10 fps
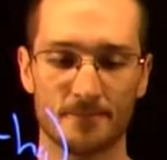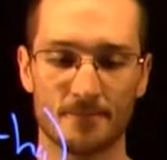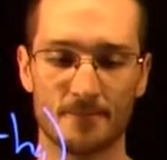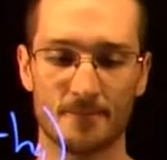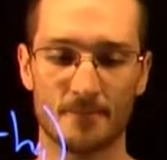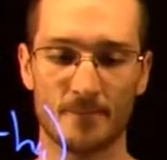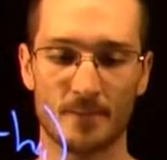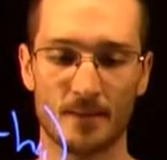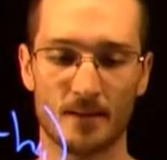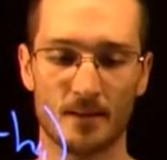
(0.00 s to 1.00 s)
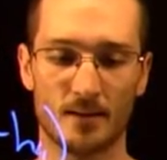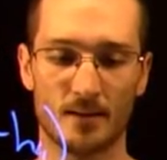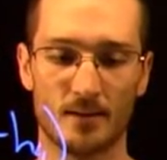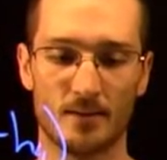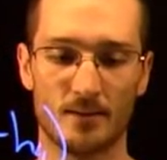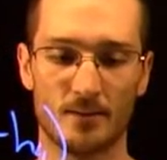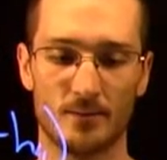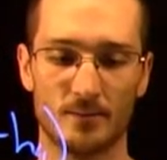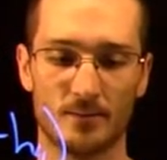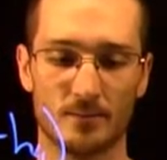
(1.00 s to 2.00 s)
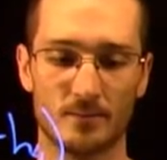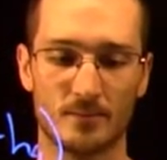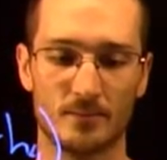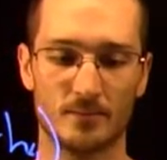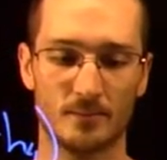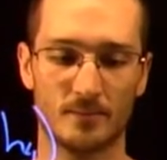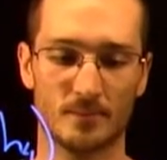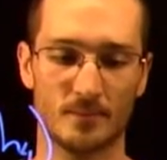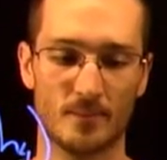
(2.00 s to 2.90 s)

(silence)